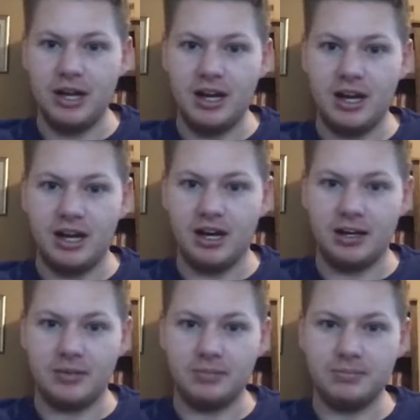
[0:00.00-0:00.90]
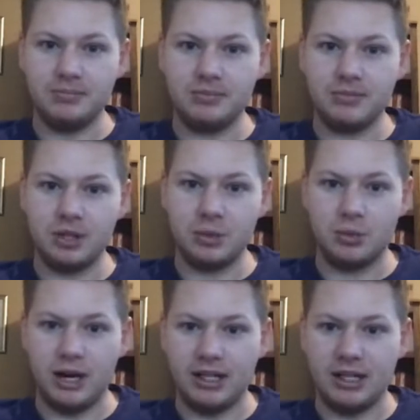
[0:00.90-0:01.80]

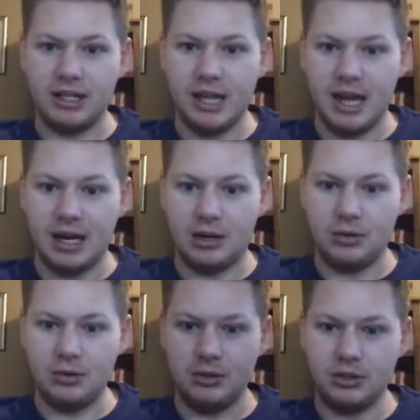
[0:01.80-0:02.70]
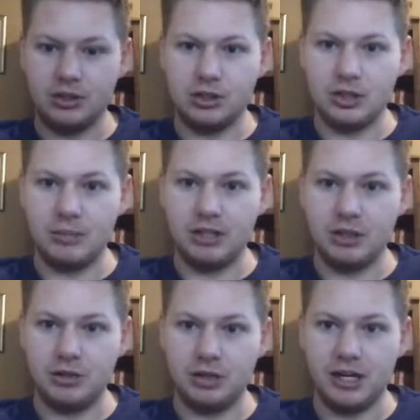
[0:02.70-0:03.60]
right now. So let me
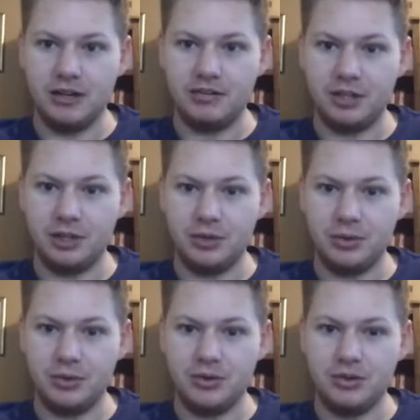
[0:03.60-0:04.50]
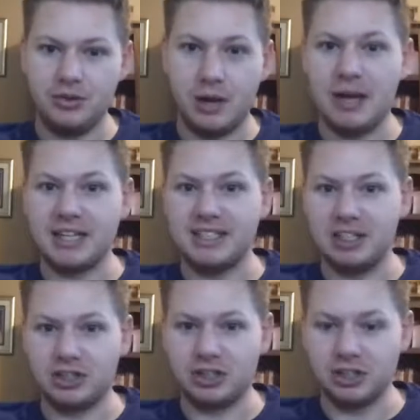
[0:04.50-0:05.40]
know if you. I'm
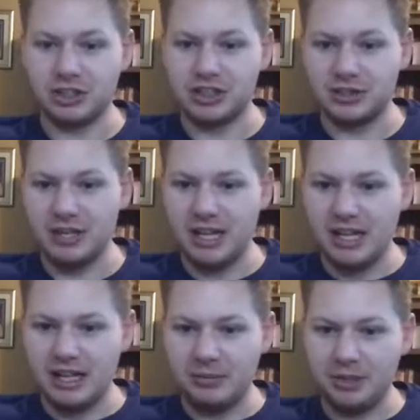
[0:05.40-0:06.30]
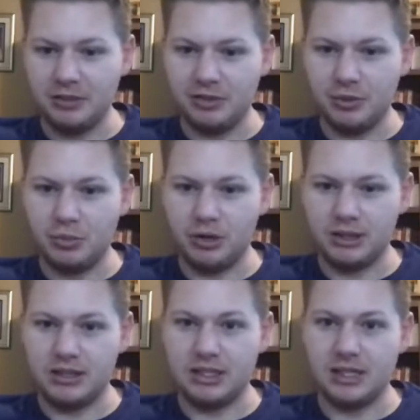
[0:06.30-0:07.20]
backstage on yours, so let me know if you
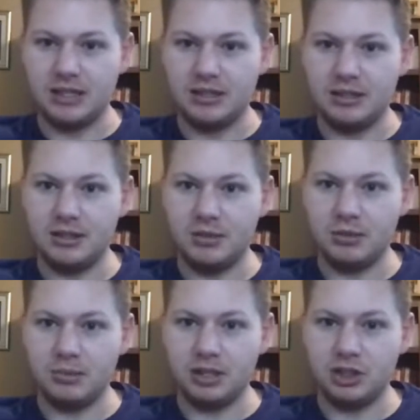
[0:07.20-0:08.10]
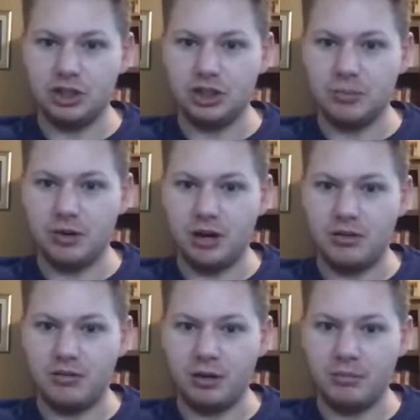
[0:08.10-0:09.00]
want me to jump
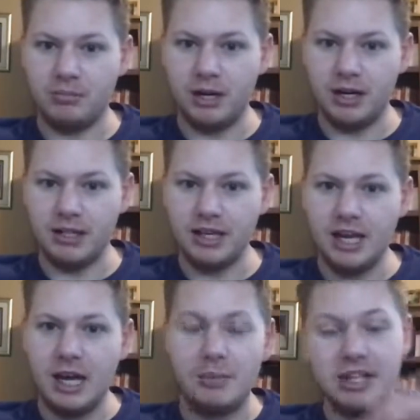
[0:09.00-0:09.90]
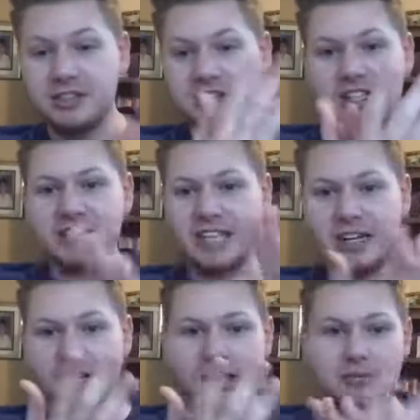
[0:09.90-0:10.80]
off on mine. But let's figure this thing
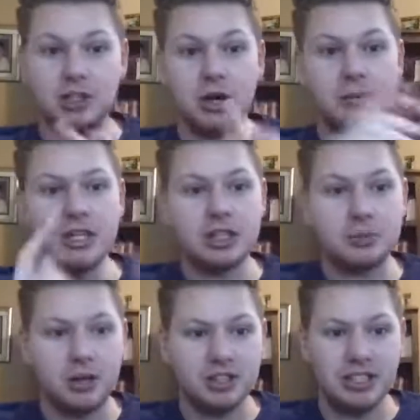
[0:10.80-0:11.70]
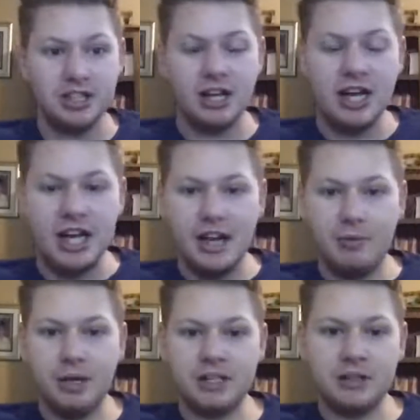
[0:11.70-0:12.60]
out. So I'm going to actually pause it here. If
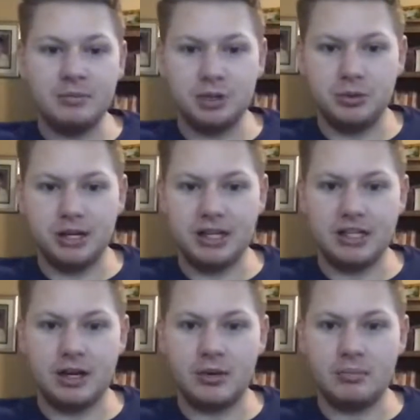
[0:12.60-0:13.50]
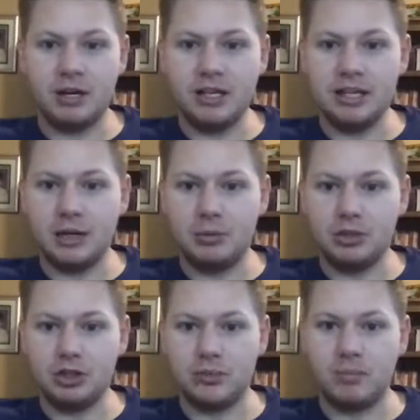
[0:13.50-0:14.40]
we end up doing it on mine, I will
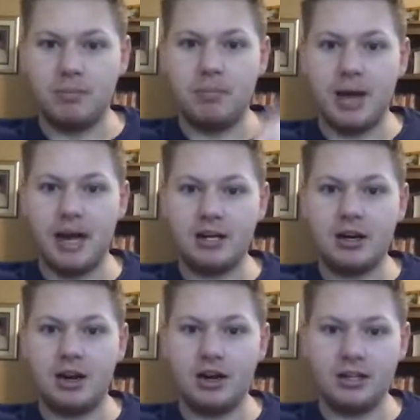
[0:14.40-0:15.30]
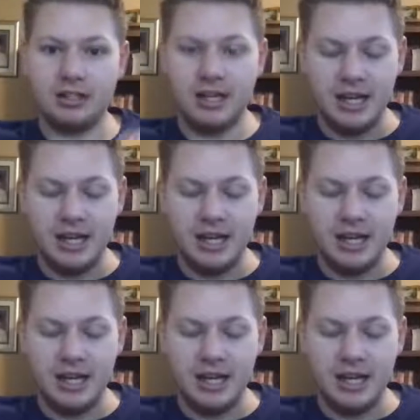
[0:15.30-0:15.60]
jump back on